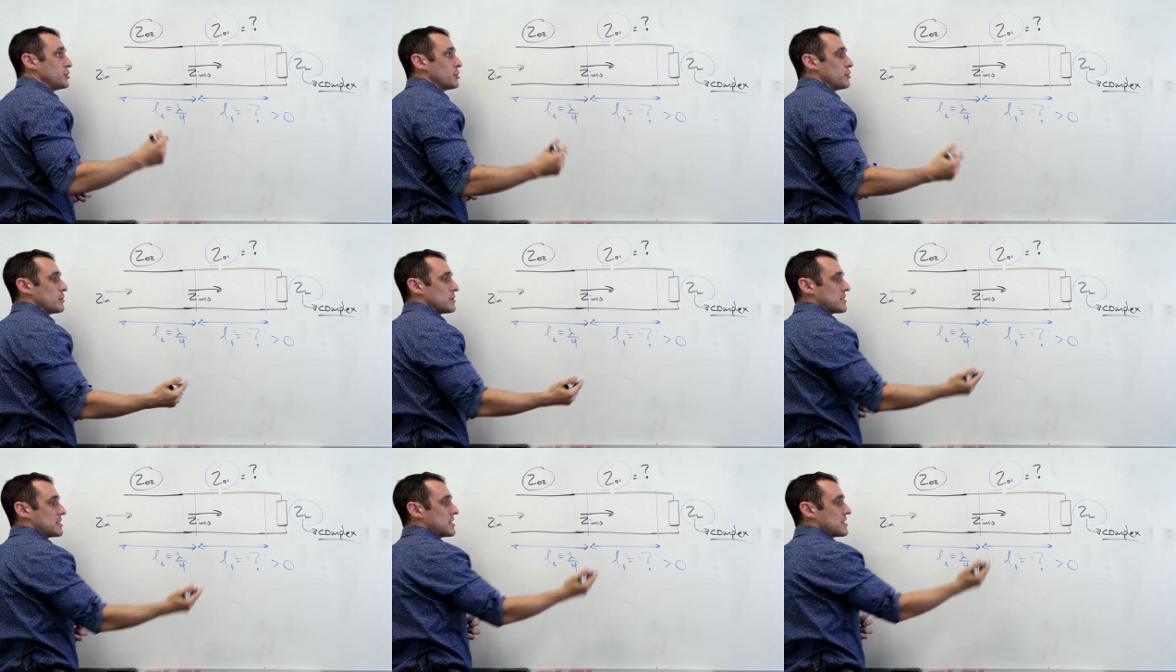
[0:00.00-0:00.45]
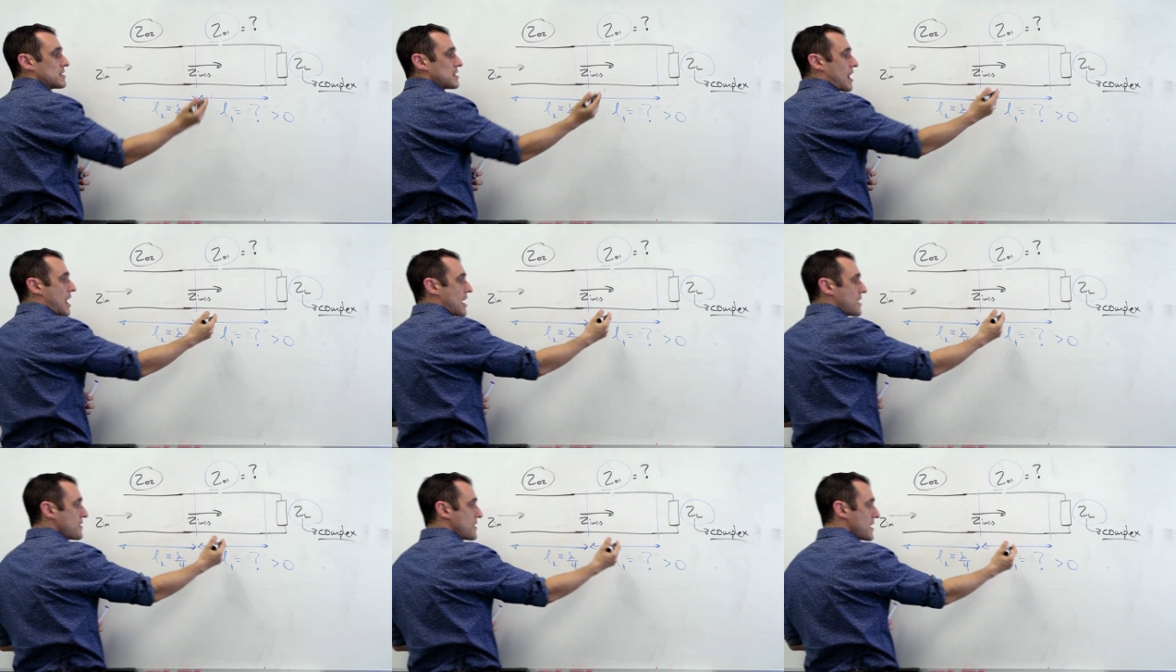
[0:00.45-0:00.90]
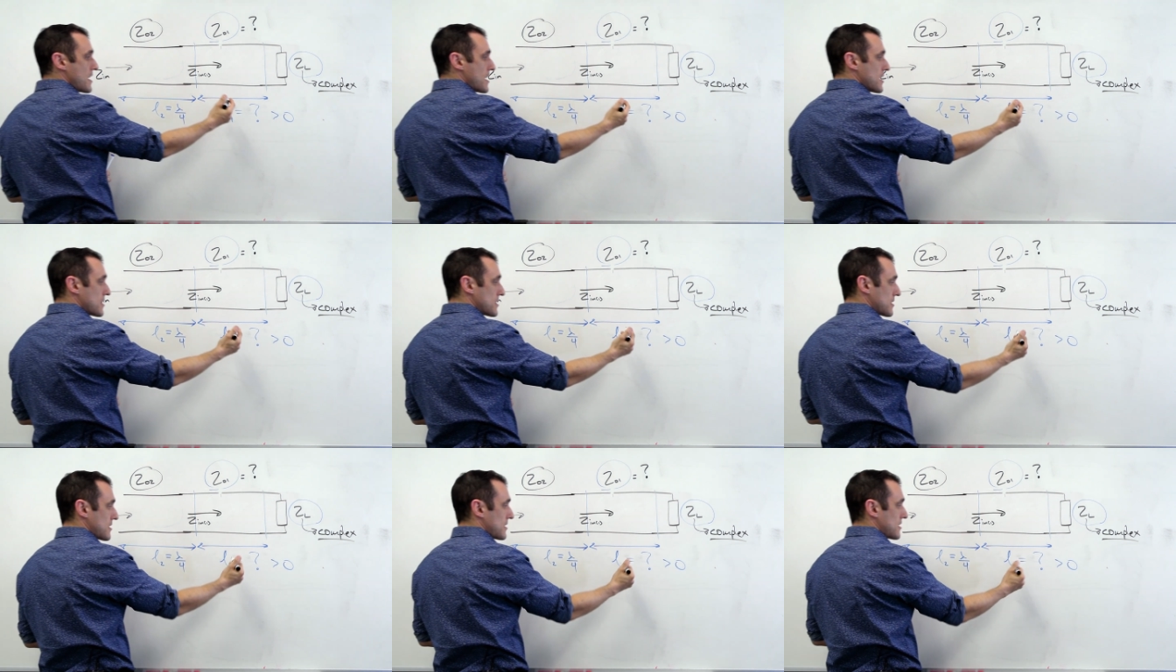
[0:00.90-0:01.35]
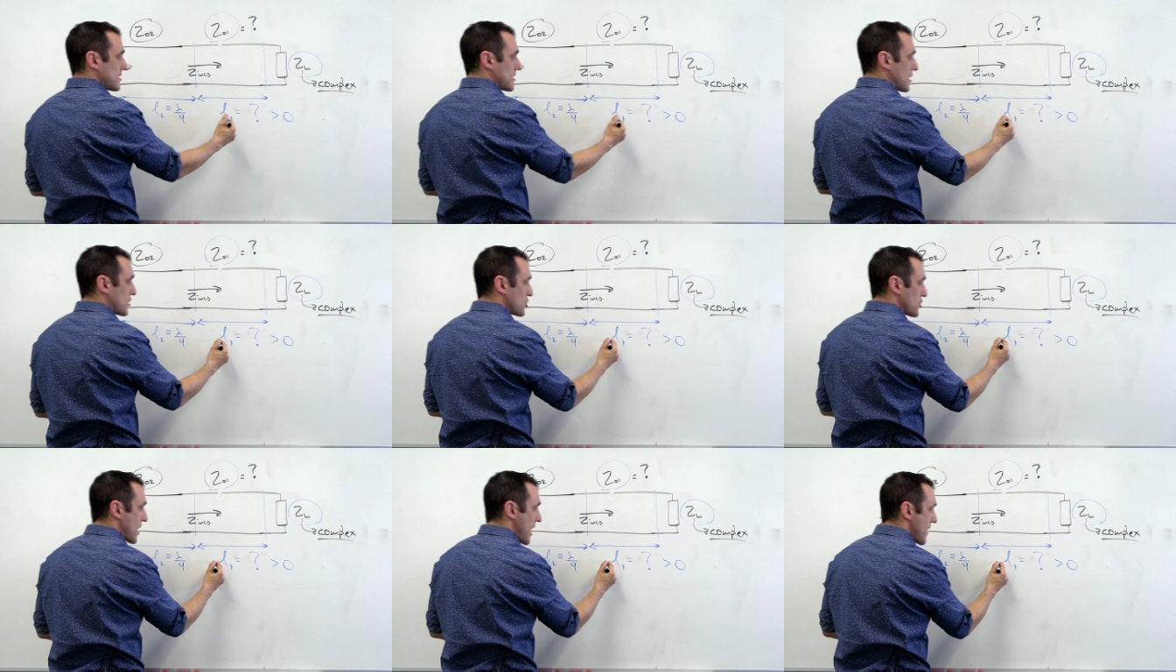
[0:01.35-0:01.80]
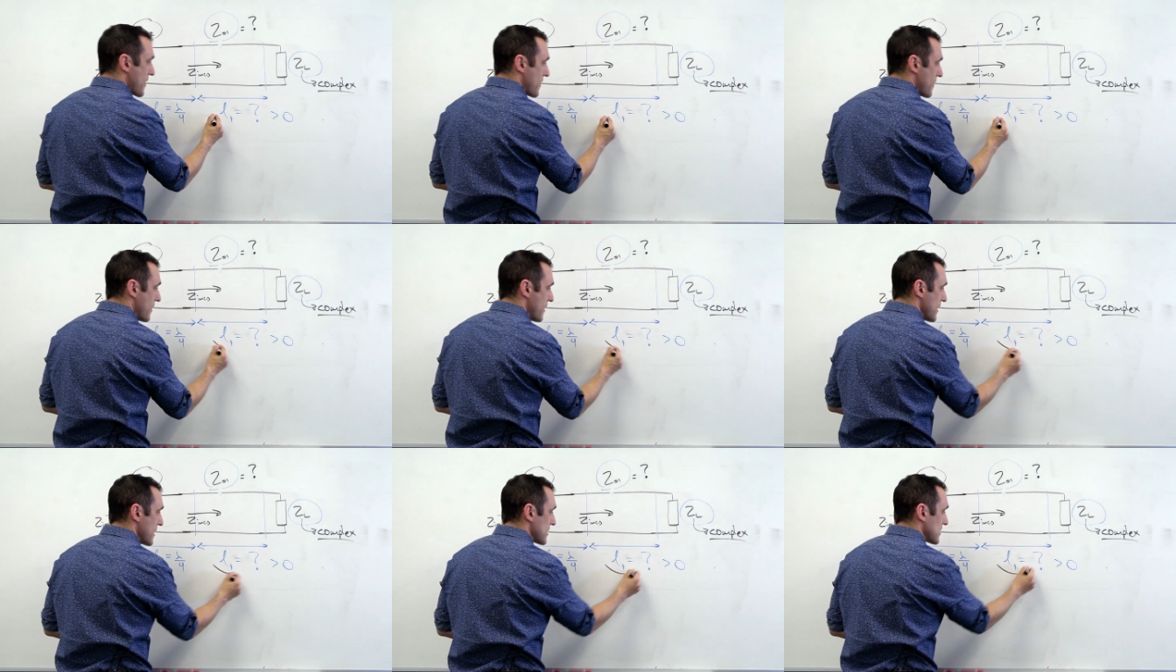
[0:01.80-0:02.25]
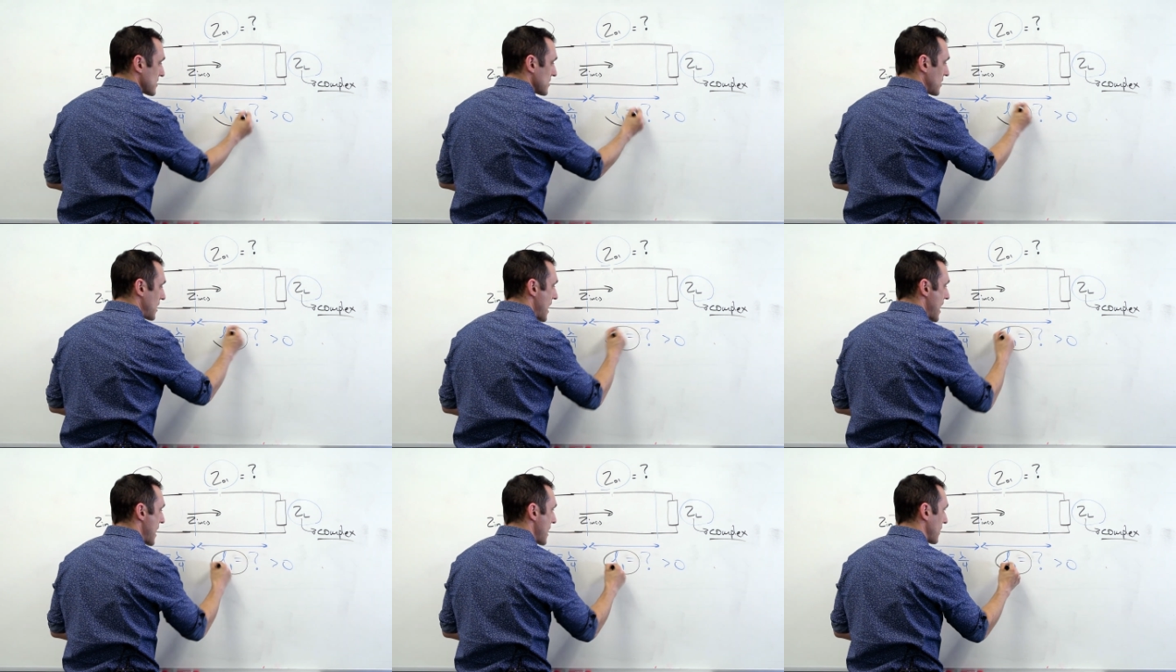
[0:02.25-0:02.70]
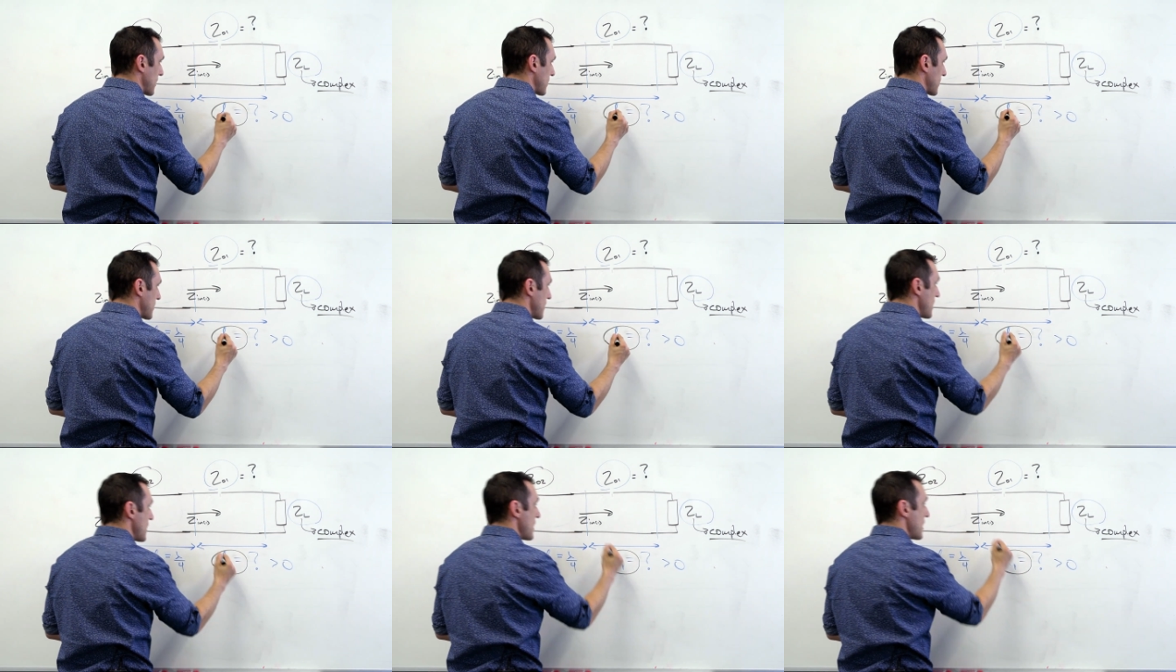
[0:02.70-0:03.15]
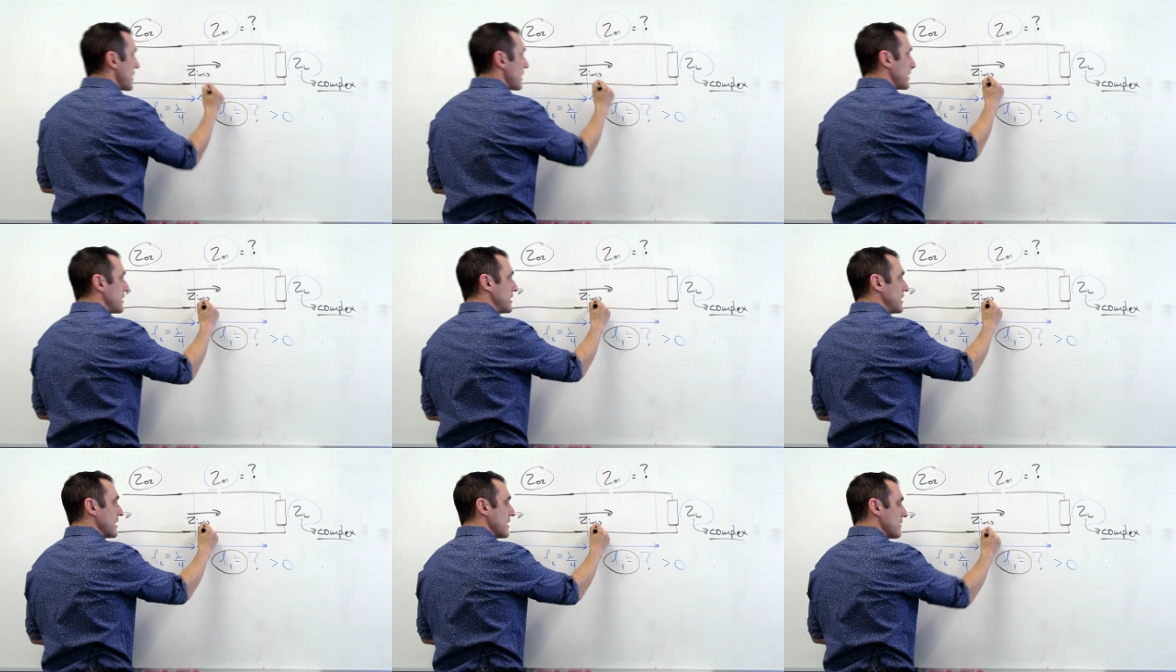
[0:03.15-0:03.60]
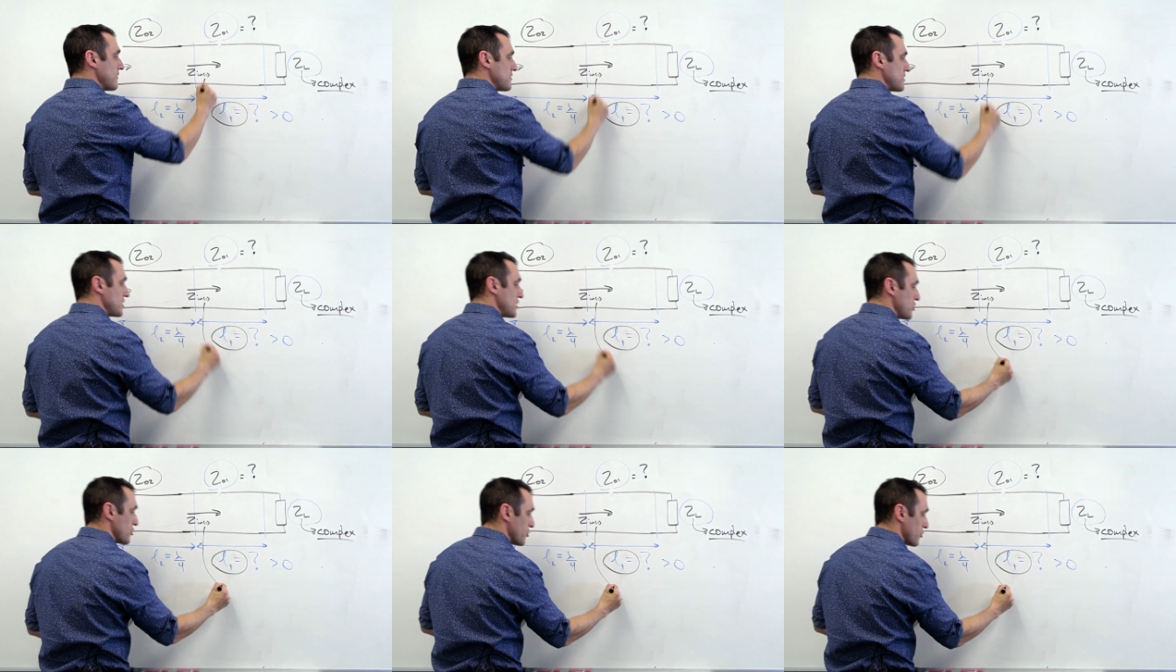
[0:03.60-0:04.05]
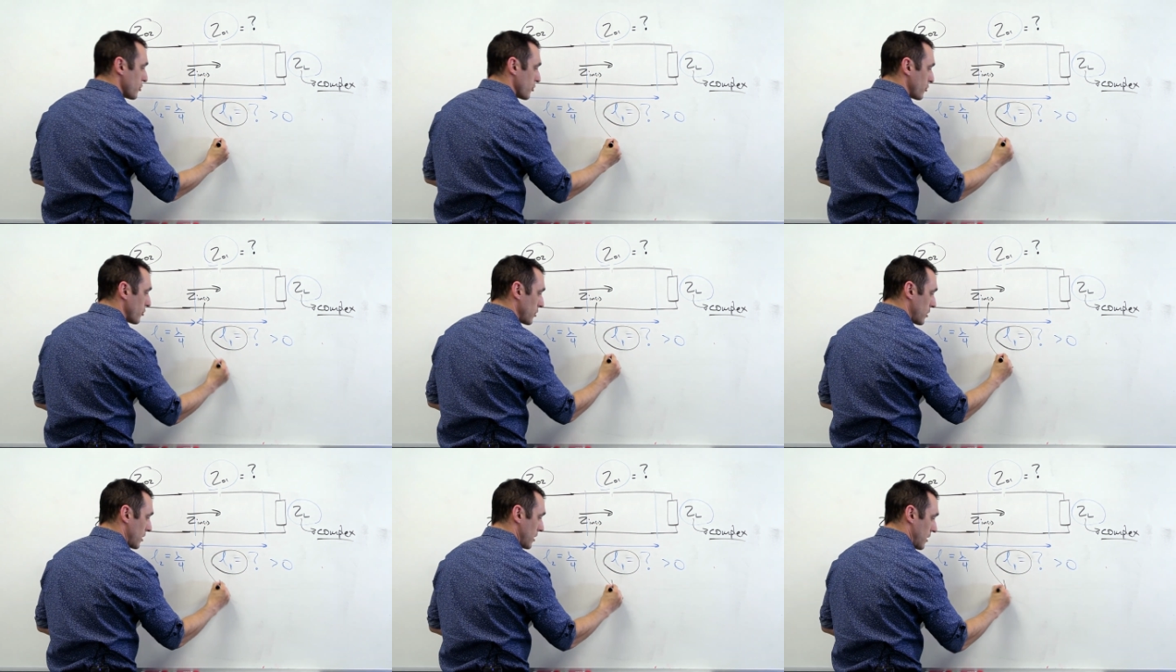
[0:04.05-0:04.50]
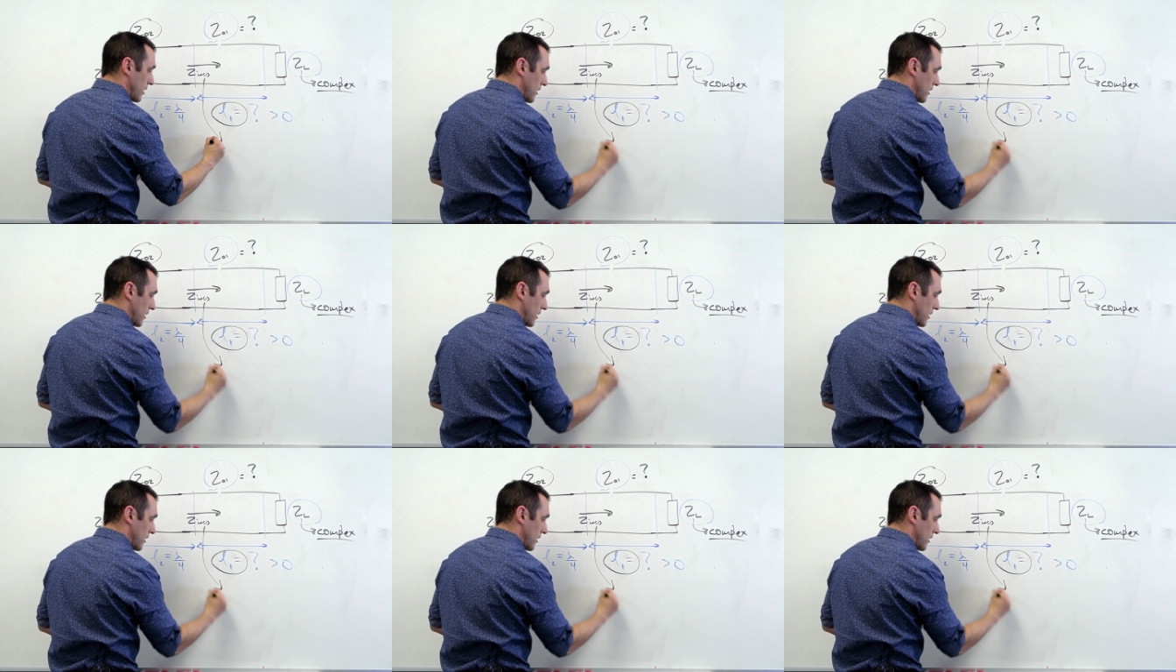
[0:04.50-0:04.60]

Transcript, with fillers: do is design this such that this length gives you